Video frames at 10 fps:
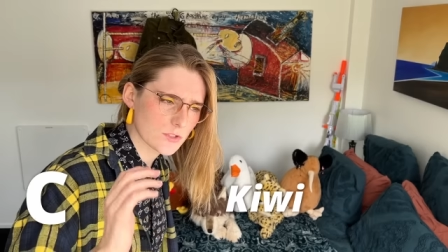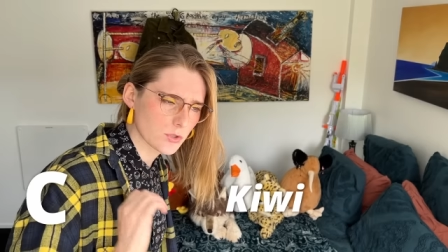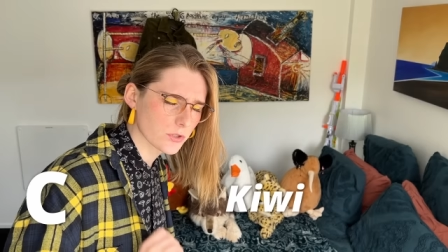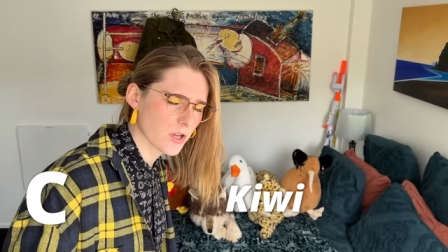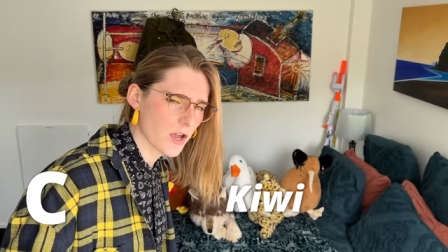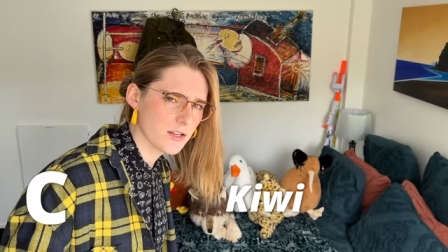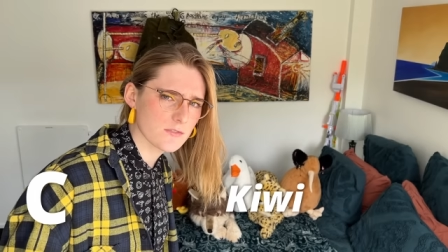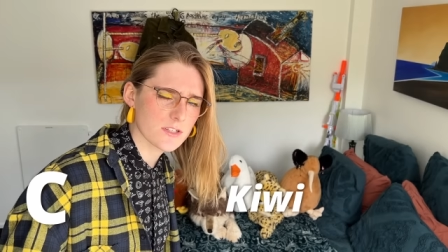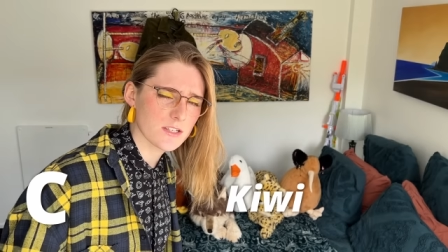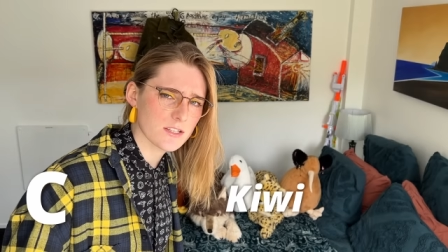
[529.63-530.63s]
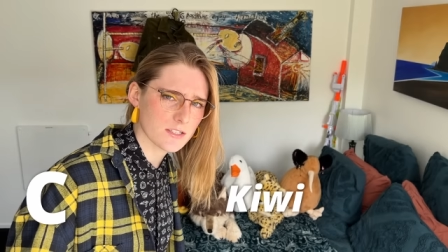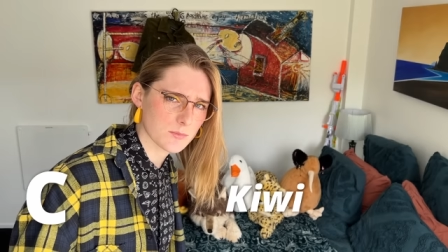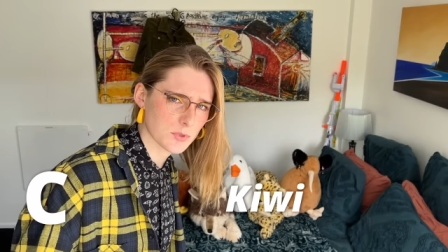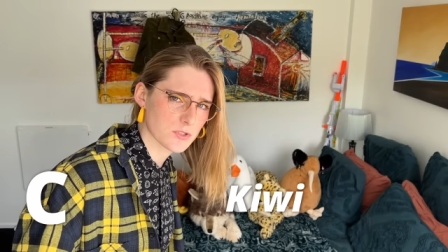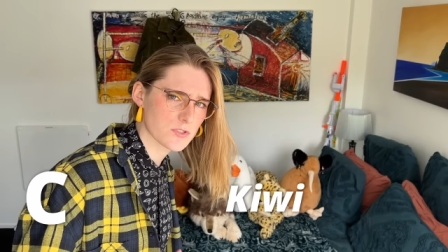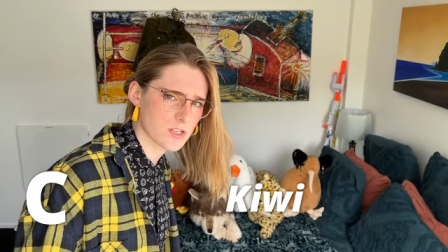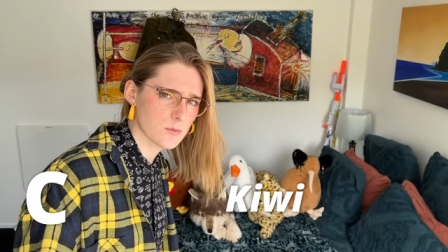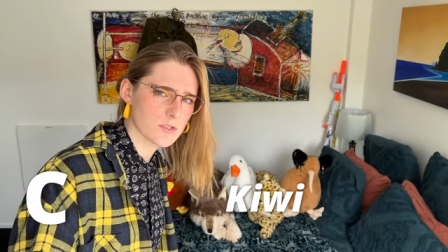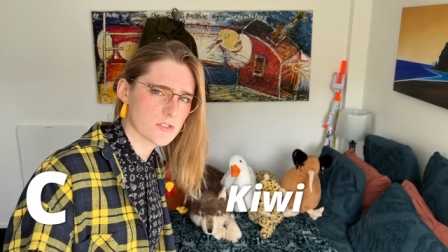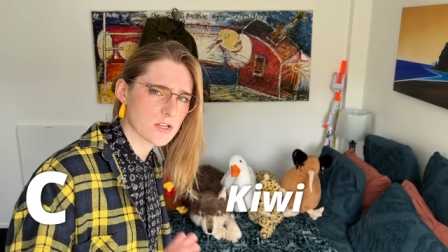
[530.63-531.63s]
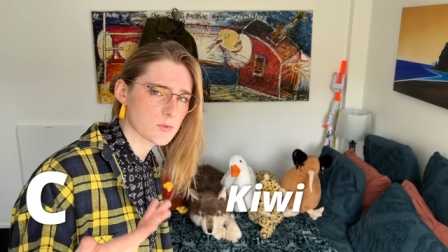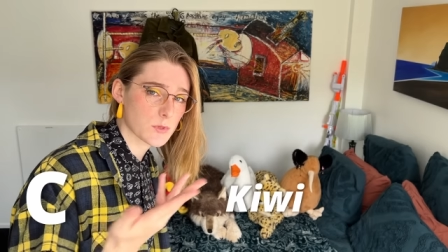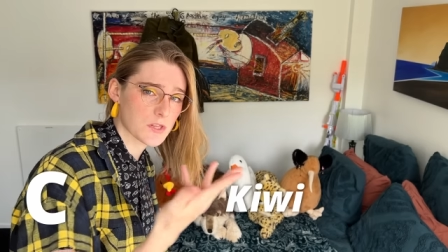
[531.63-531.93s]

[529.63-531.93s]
you're kind of an idiot because Kiwi starts with